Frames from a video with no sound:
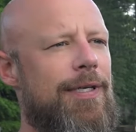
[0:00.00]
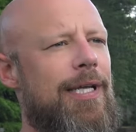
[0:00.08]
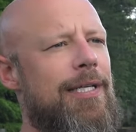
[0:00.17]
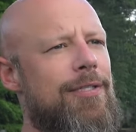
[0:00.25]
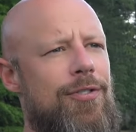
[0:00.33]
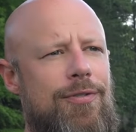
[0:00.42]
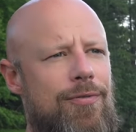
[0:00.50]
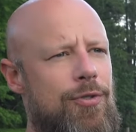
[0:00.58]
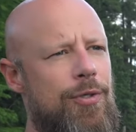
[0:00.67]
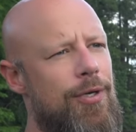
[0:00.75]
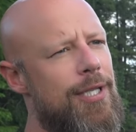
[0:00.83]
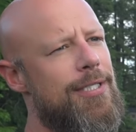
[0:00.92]
And
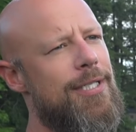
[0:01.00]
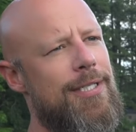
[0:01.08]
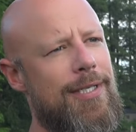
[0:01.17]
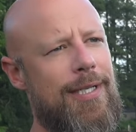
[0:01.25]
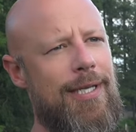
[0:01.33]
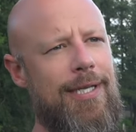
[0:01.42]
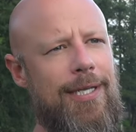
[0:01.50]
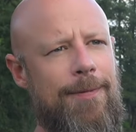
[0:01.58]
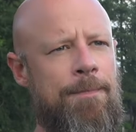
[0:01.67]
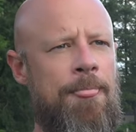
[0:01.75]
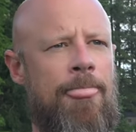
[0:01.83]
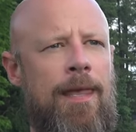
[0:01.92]
truly, this isn't a